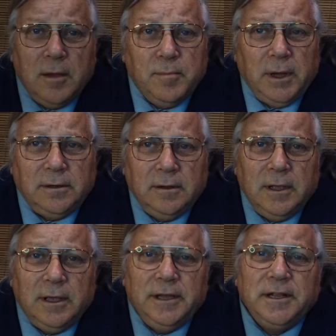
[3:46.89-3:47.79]
But
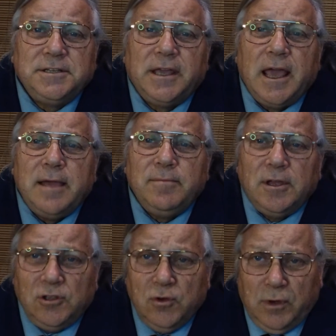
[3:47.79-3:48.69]
it is a game
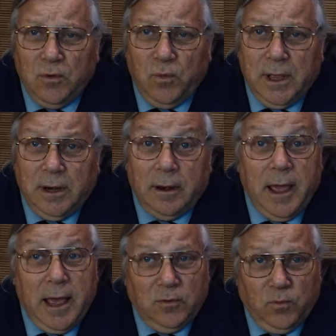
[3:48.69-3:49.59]
that you can win
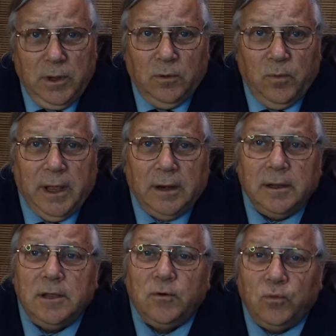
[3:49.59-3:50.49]
and will win
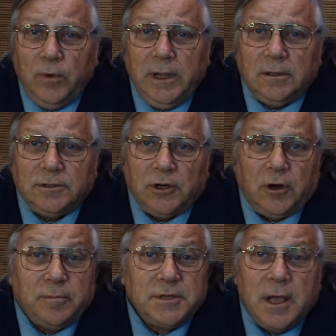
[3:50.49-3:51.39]
in real
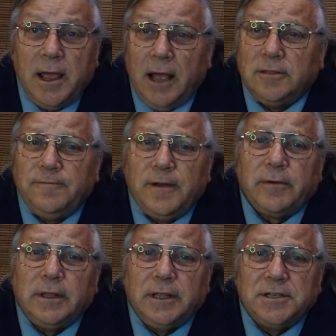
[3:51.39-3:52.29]
terms, at the
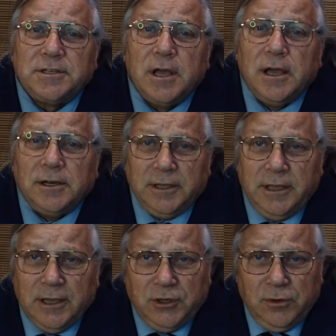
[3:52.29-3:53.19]
very least, to
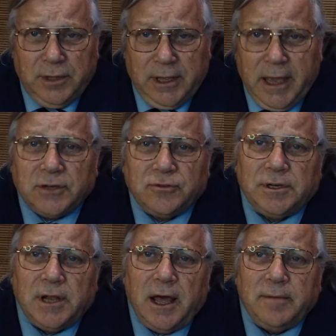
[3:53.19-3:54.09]
get you the extra
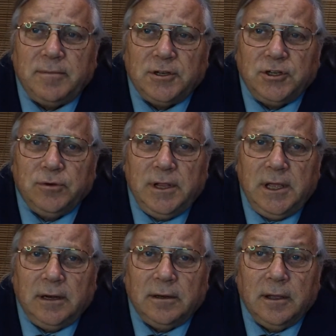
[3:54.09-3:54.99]
time that you
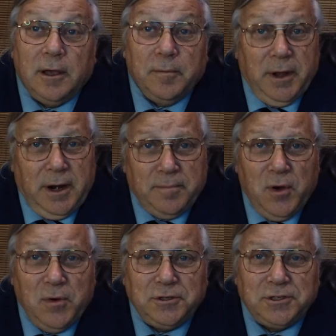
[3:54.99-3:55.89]
need, but at
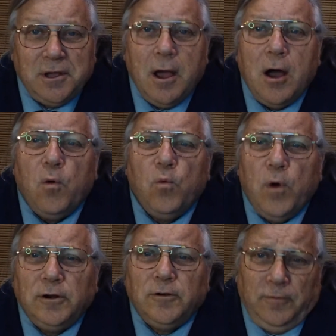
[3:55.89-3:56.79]
most, a
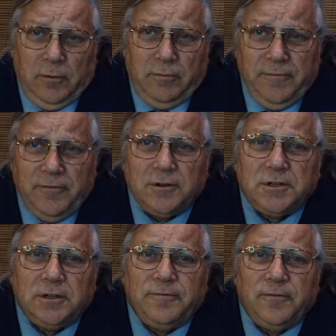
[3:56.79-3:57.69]
wonderful
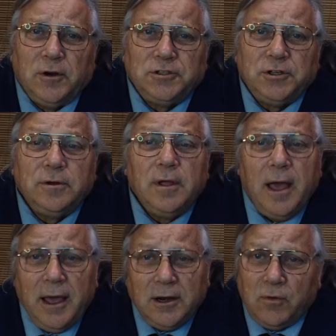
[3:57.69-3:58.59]
reversal of fortune
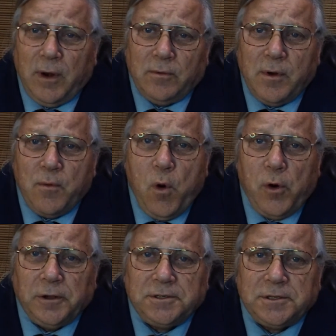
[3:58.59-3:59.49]
and great
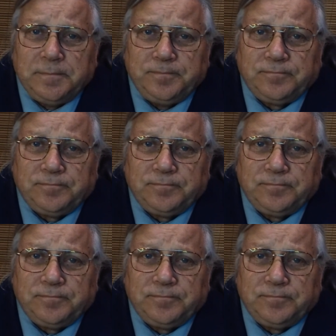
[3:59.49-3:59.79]
rewards.